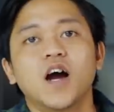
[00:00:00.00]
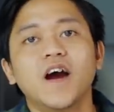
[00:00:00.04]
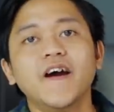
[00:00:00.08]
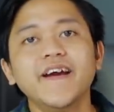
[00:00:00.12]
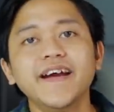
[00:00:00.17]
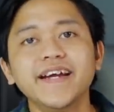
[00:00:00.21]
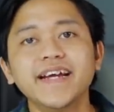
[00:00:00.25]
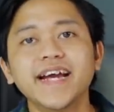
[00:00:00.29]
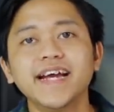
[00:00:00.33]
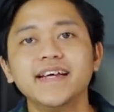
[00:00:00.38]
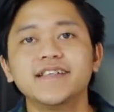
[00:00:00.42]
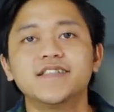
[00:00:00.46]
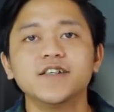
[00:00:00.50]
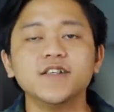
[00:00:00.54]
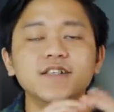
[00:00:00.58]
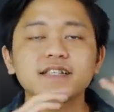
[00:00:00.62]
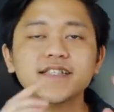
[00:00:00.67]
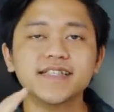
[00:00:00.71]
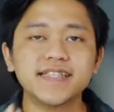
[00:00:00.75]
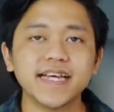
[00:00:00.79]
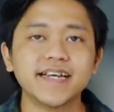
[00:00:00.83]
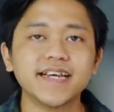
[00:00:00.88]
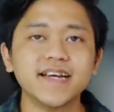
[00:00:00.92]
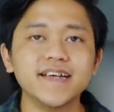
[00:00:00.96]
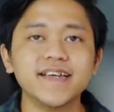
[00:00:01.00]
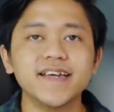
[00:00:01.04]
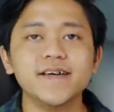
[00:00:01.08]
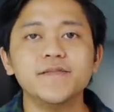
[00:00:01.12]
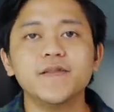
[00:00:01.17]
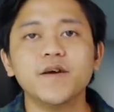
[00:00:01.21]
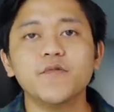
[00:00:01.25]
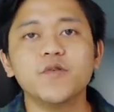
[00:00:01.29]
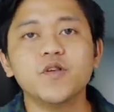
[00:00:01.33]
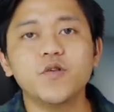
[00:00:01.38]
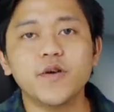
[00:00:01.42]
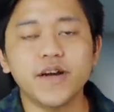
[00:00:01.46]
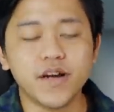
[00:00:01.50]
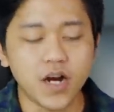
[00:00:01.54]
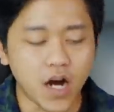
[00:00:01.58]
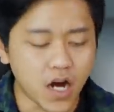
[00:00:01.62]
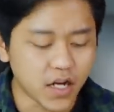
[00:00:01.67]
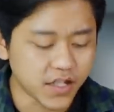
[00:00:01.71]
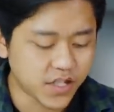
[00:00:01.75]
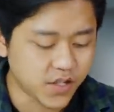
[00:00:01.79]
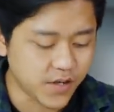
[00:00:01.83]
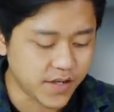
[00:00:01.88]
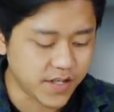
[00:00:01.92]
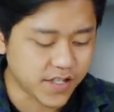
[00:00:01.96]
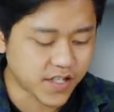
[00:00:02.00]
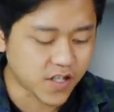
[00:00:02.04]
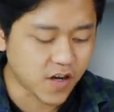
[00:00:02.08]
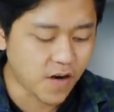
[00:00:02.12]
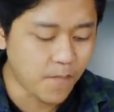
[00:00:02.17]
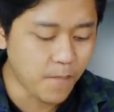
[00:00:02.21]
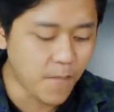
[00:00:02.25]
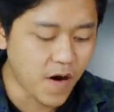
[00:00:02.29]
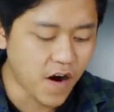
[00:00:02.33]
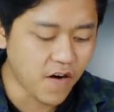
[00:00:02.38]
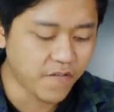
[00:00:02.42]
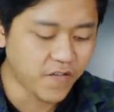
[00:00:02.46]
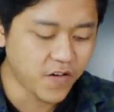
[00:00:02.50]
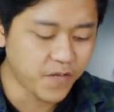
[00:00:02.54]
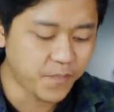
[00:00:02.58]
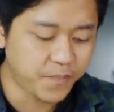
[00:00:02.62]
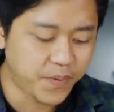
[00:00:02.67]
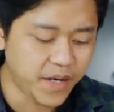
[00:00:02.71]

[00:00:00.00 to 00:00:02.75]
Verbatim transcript: Alright guys, so the second game that we're going on to is called Marvel